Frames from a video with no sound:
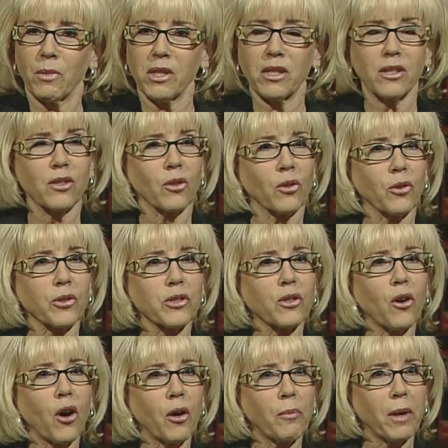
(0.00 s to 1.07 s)
Mrs. Earls
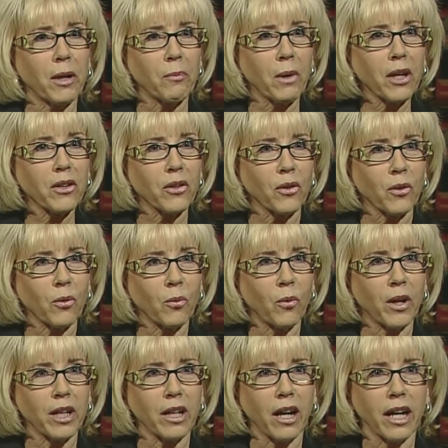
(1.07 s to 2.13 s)
called my mother
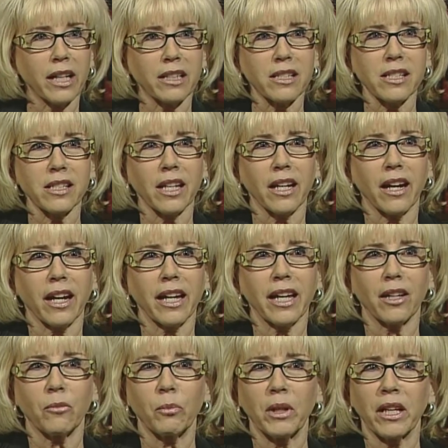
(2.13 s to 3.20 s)
one night and said I
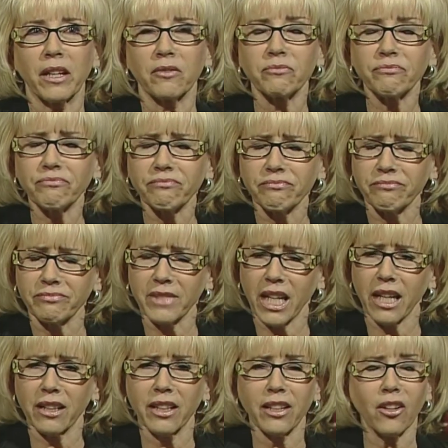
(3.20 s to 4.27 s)
had been
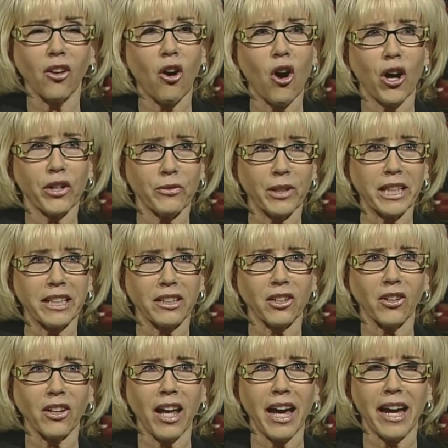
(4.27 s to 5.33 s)
a little ornery in
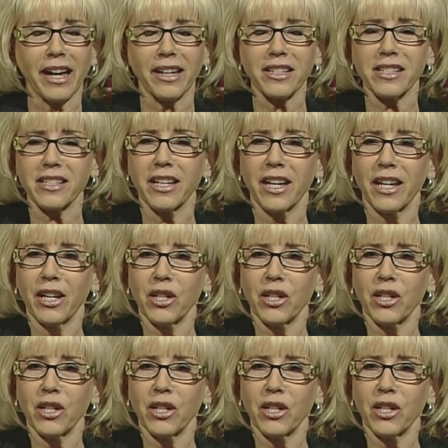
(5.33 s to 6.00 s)
class.